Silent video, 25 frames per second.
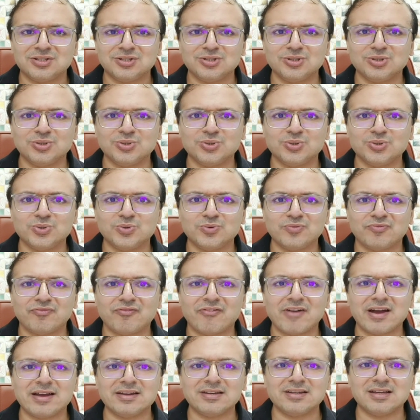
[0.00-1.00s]
you
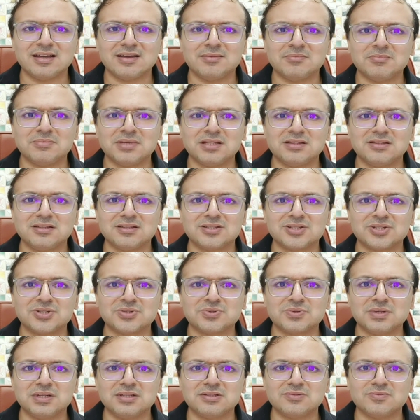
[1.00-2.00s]
find him in the
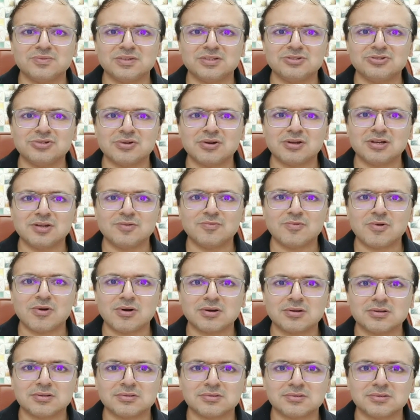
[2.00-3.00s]
street with Johnny
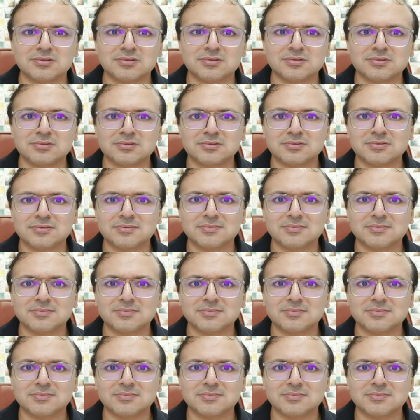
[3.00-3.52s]
Walkers.